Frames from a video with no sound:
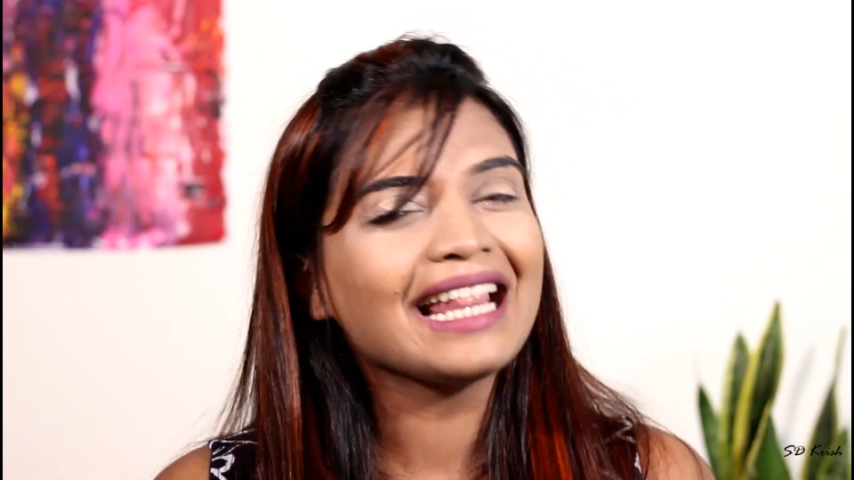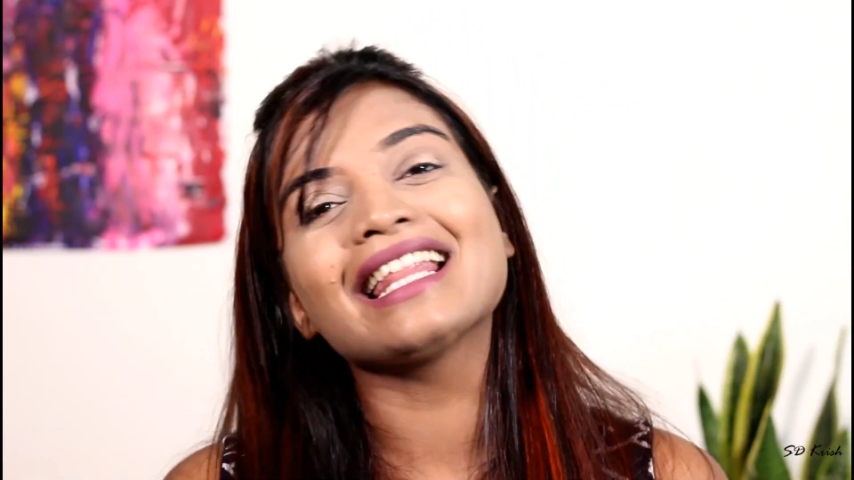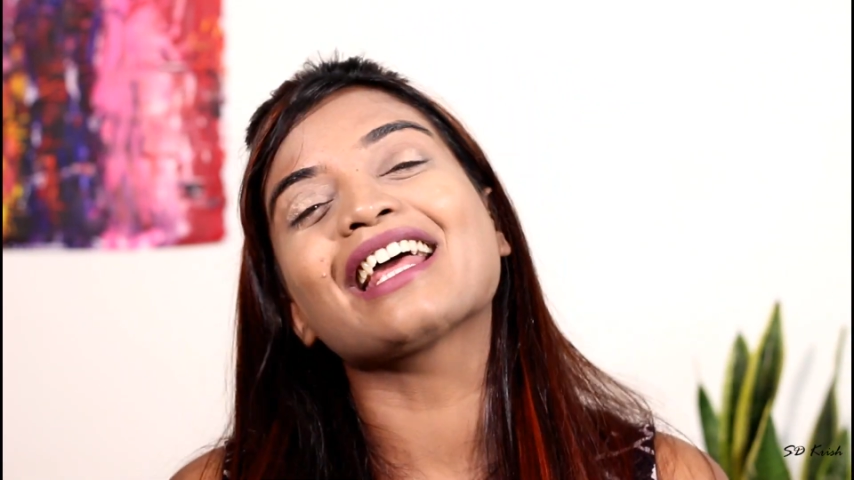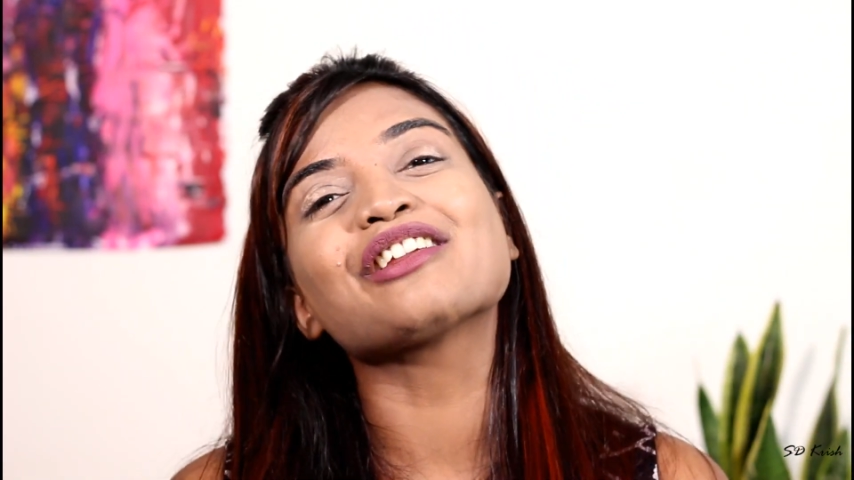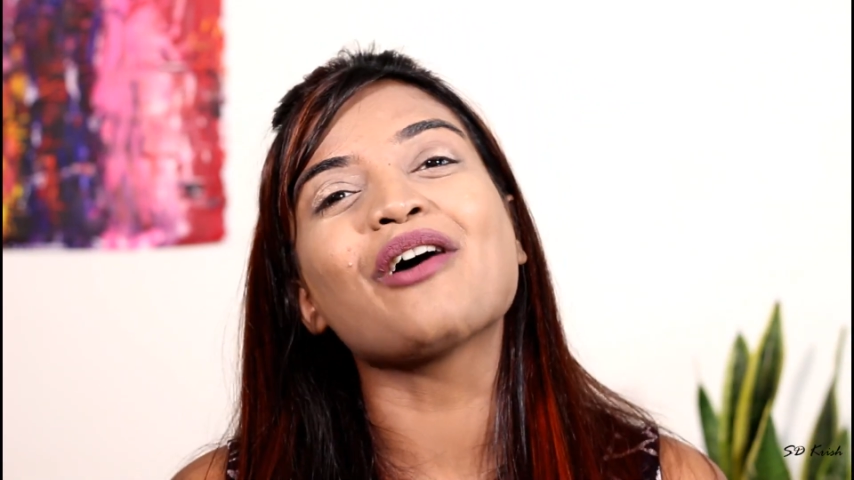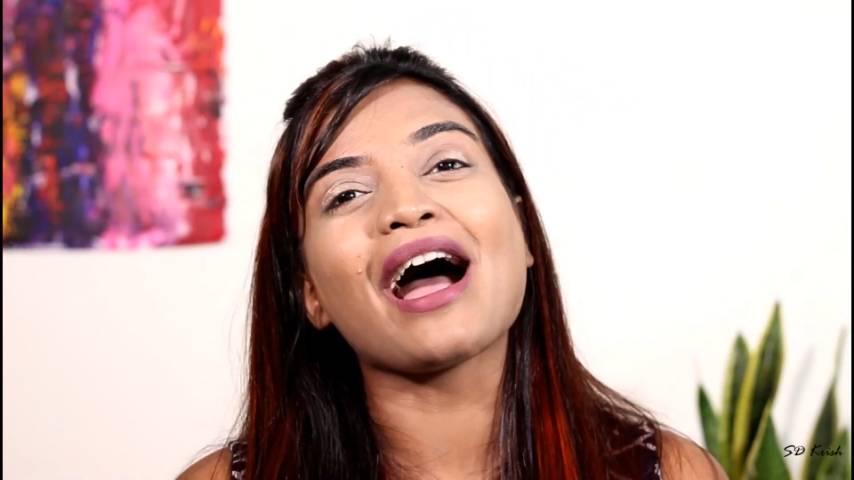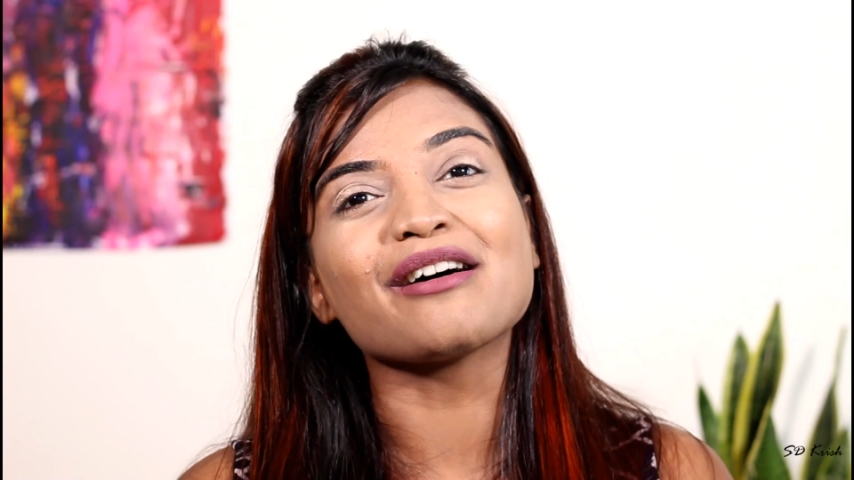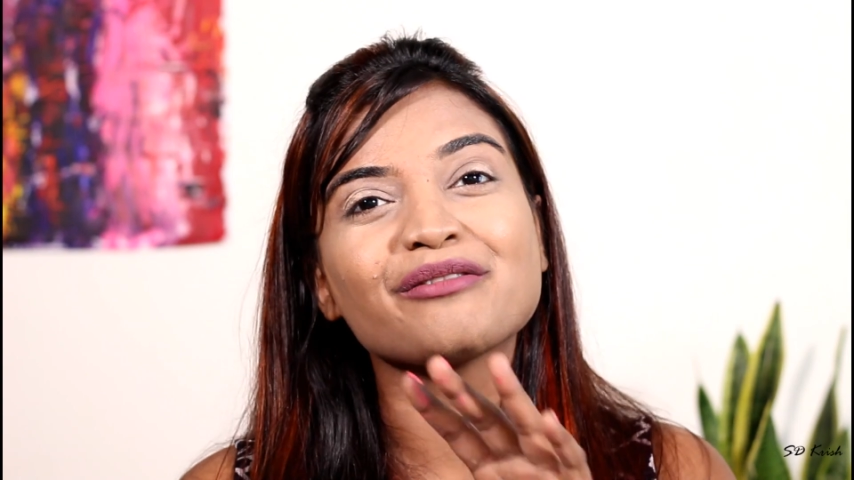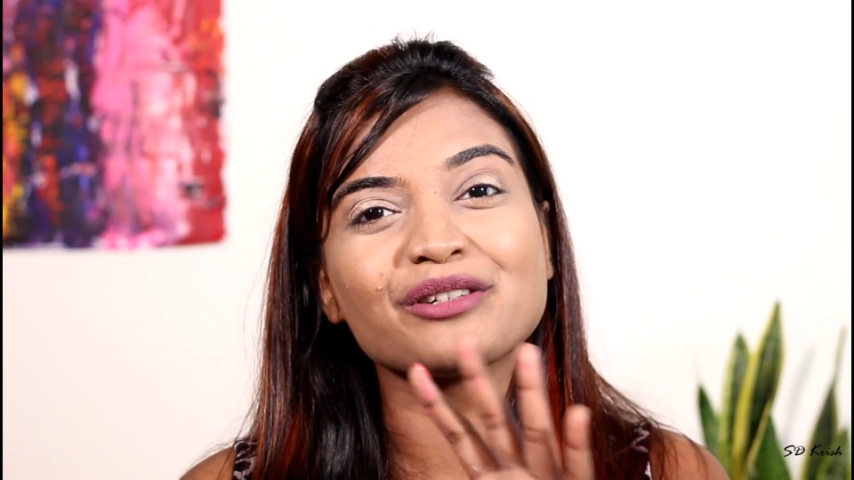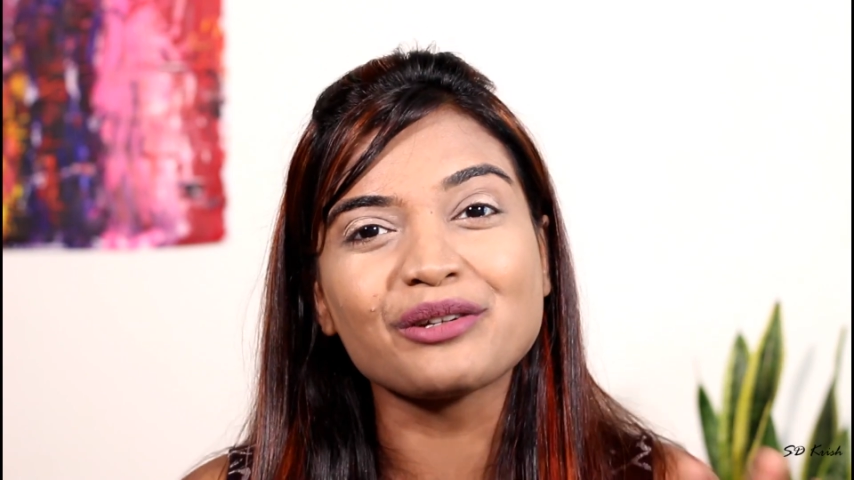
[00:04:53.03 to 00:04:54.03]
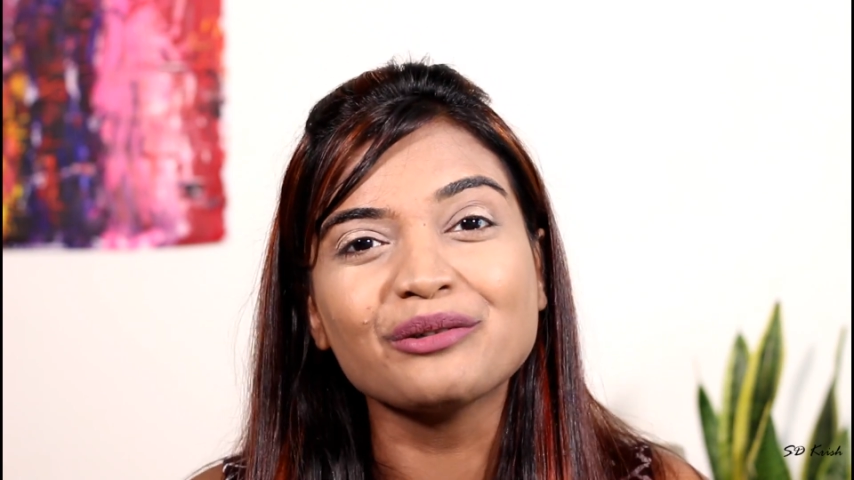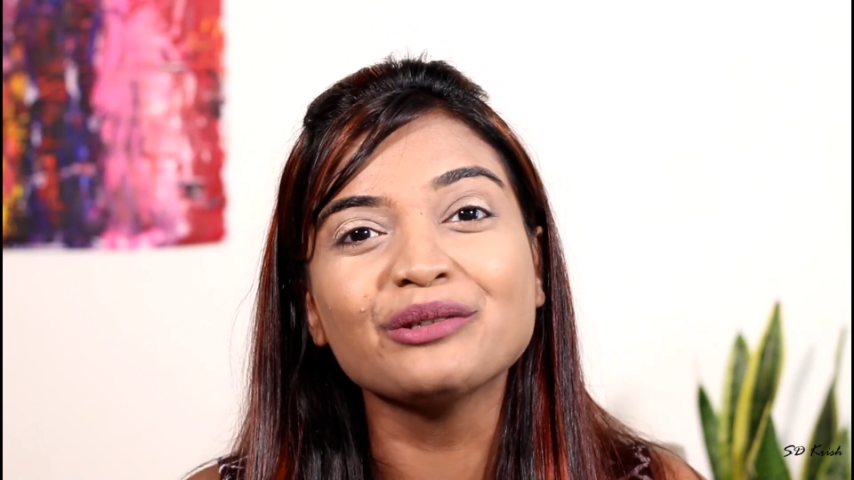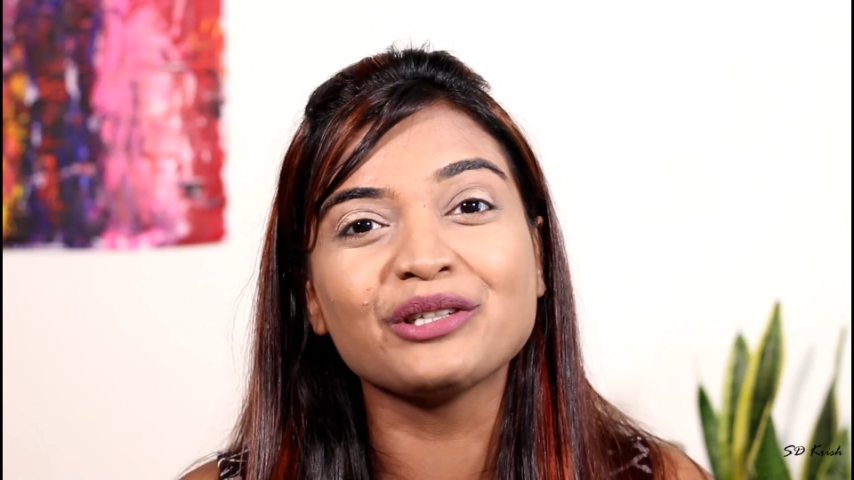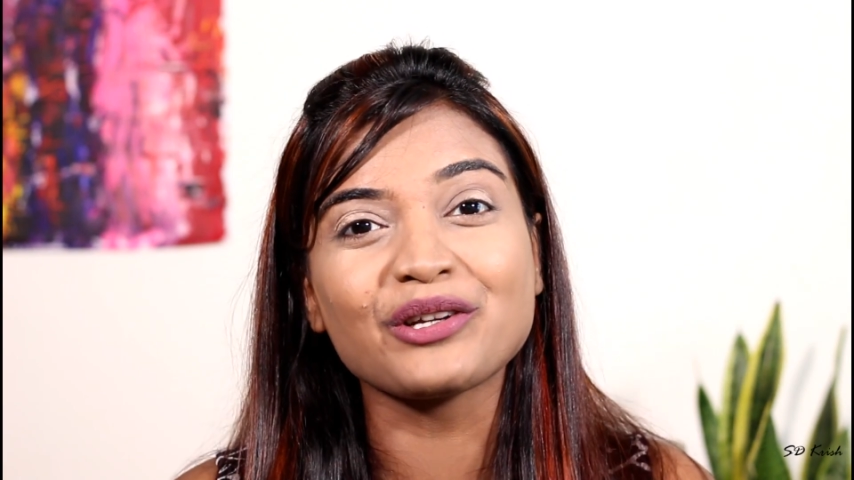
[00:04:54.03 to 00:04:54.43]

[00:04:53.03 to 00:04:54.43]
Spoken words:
Then you have to use